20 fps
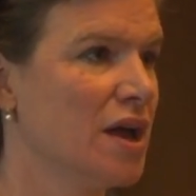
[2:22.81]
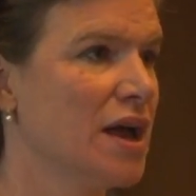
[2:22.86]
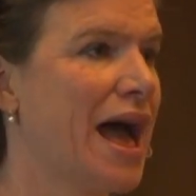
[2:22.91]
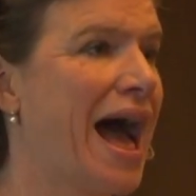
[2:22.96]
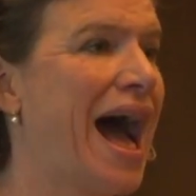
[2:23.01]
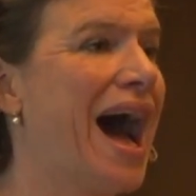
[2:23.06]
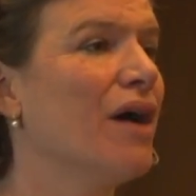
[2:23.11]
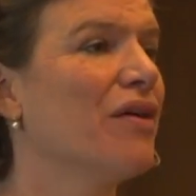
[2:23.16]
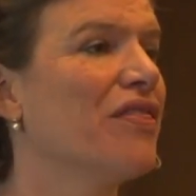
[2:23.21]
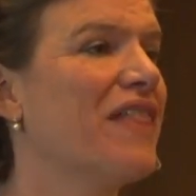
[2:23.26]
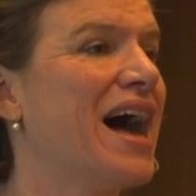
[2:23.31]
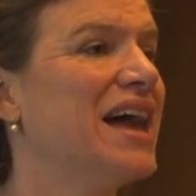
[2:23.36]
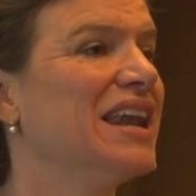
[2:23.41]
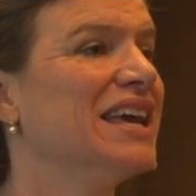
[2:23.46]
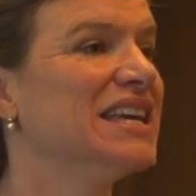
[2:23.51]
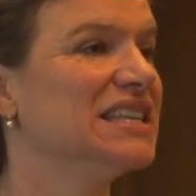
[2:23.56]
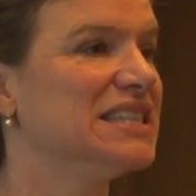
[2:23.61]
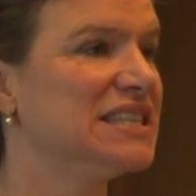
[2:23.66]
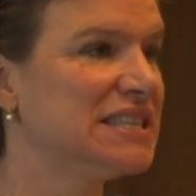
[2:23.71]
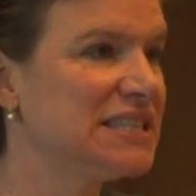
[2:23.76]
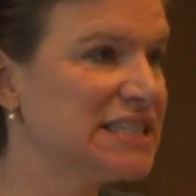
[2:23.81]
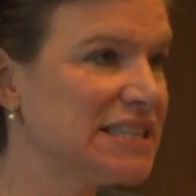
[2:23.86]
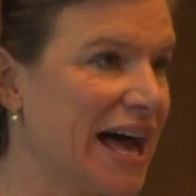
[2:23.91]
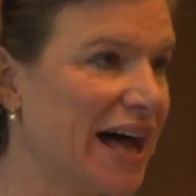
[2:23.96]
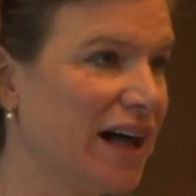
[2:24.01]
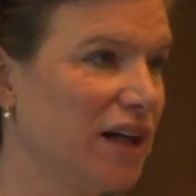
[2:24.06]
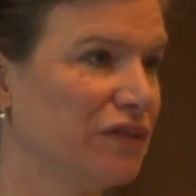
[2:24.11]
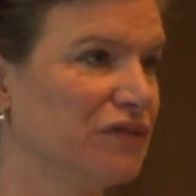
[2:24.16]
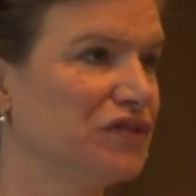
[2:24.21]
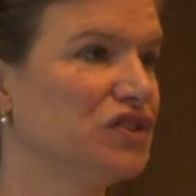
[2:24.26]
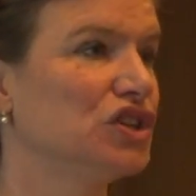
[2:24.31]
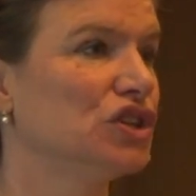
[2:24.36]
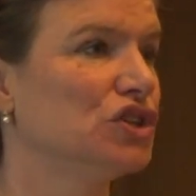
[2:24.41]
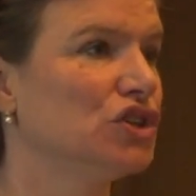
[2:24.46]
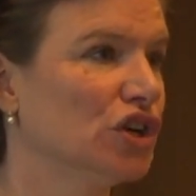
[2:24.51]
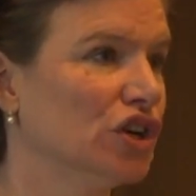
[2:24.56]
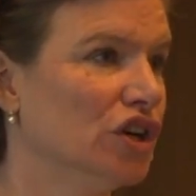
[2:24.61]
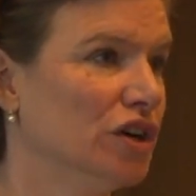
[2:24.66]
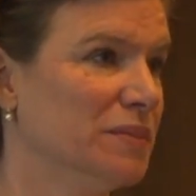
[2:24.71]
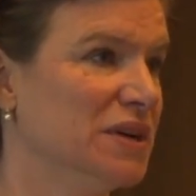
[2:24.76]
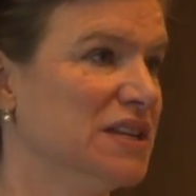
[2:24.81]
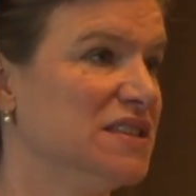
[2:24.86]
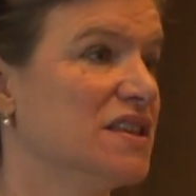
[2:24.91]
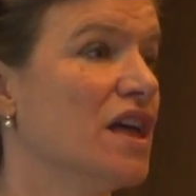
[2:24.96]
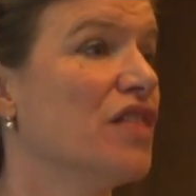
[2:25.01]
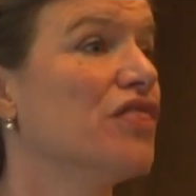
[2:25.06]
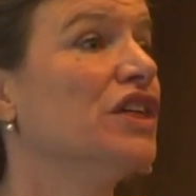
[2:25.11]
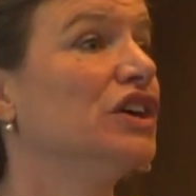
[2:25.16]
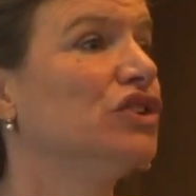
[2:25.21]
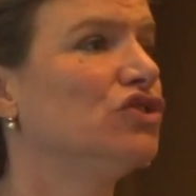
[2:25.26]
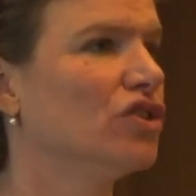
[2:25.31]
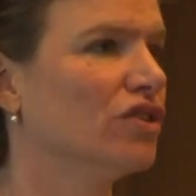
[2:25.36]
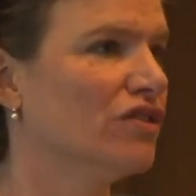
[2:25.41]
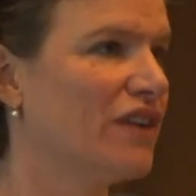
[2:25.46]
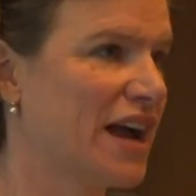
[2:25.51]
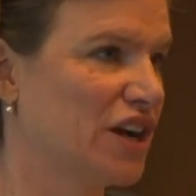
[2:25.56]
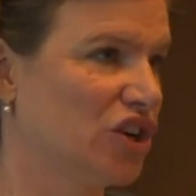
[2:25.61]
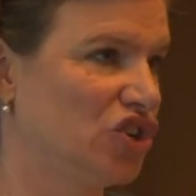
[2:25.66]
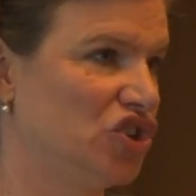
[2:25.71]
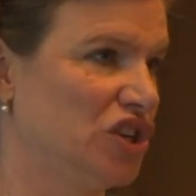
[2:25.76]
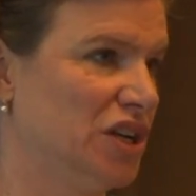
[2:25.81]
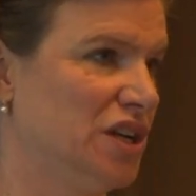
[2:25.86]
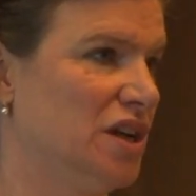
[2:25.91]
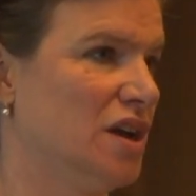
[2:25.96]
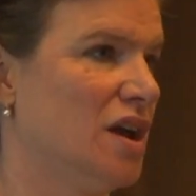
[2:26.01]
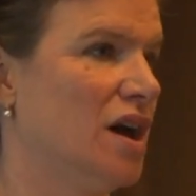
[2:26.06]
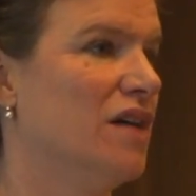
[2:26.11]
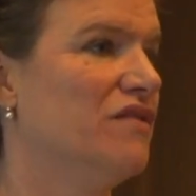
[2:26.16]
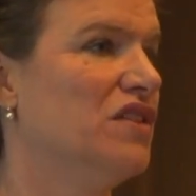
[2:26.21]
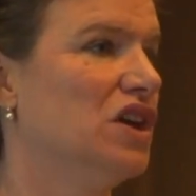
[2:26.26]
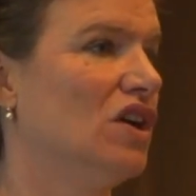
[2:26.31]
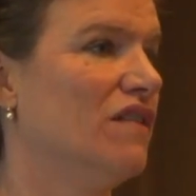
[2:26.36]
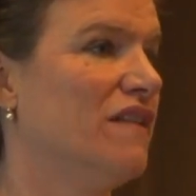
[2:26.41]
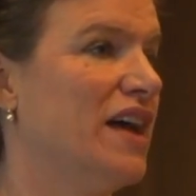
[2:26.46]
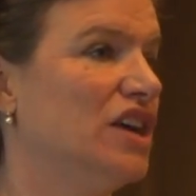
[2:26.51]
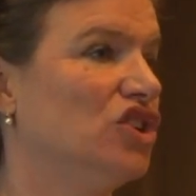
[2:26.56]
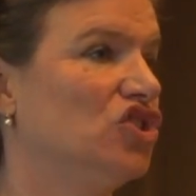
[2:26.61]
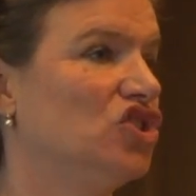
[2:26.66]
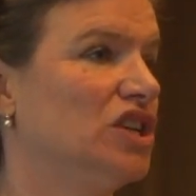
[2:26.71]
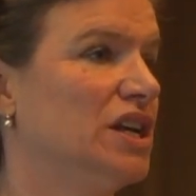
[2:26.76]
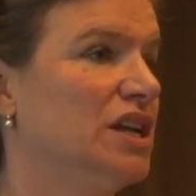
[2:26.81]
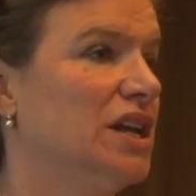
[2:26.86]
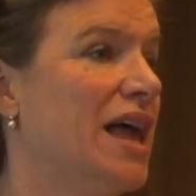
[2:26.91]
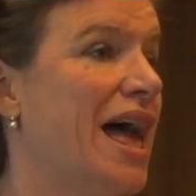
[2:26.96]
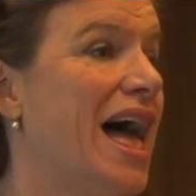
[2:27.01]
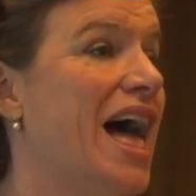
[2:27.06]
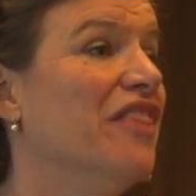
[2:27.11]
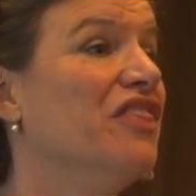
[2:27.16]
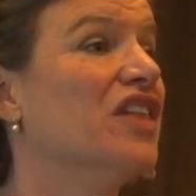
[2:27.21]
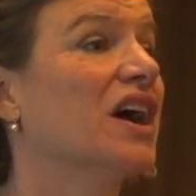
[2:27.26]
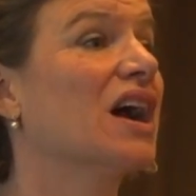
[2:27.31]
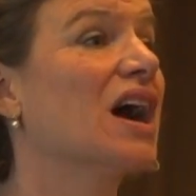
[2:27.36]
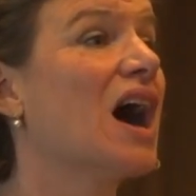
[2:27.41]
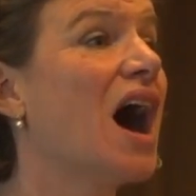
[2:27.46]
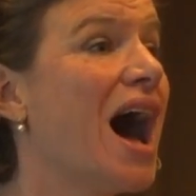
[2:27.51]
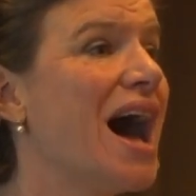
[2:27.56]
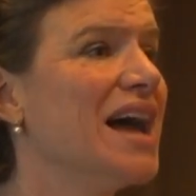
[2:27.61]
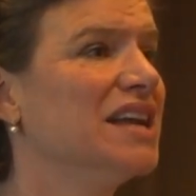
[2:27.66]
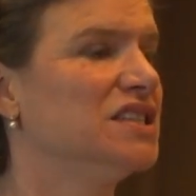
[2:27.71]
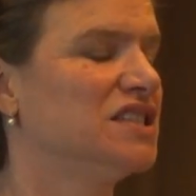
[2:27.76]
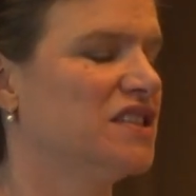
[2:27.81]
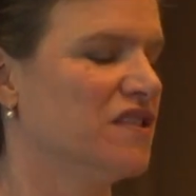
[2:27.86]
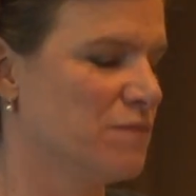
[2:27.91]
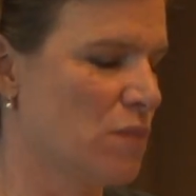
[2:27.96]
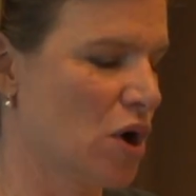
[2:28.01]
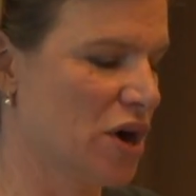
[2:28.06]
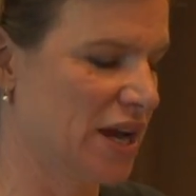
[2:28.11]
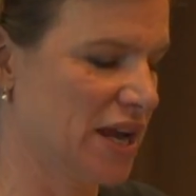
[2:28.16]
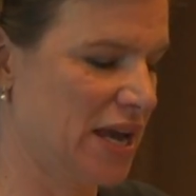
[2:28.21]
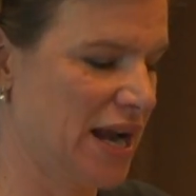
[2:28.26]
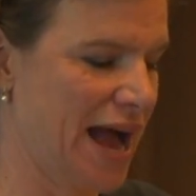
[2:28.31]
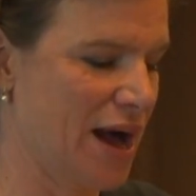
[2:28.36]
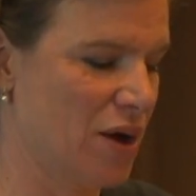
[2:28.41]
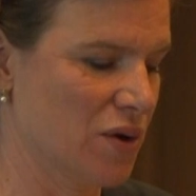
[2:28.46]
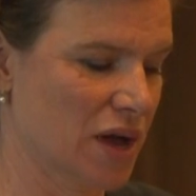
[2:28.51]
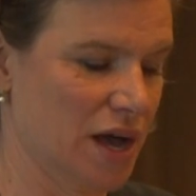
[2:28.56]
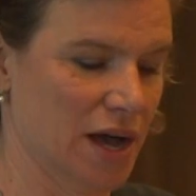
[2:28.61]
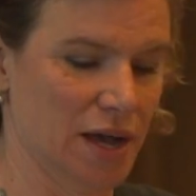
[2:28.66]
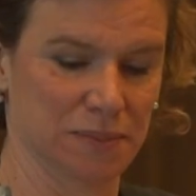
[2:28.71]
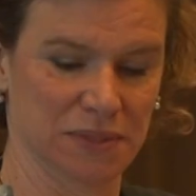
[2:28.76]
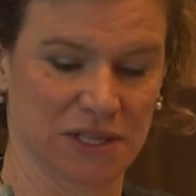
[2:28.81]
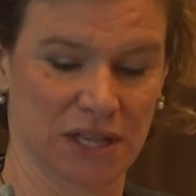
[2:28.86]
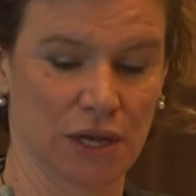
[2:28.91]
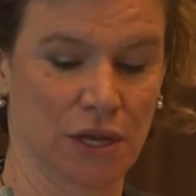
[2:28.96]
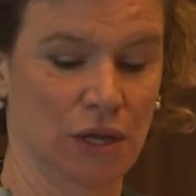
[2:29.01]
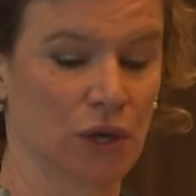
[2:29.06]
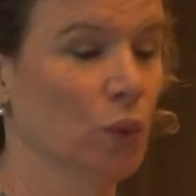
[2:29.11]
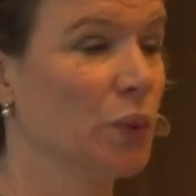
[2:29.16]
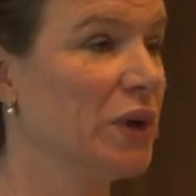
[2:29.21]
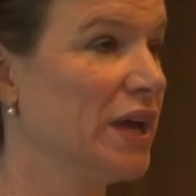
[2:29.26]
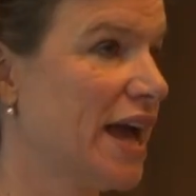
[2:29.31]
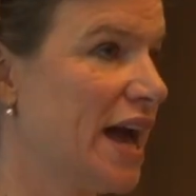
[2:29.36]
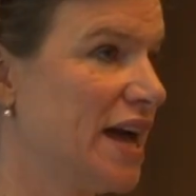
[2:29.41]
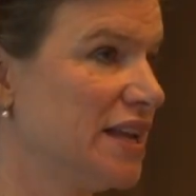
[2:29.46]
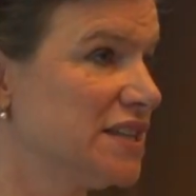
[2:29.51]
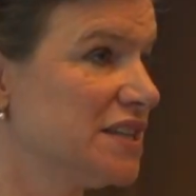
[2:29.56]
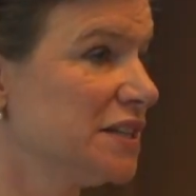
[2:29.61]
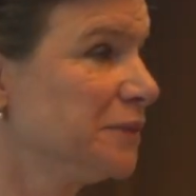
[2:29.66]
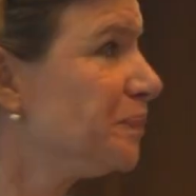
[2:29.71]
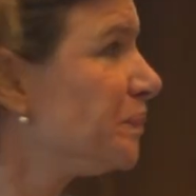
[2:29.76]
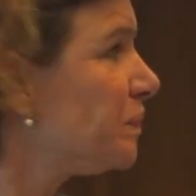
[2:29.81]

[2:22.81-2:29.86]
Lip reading: how that itself determines the direction of innovation and the kinds of market outcomes we get.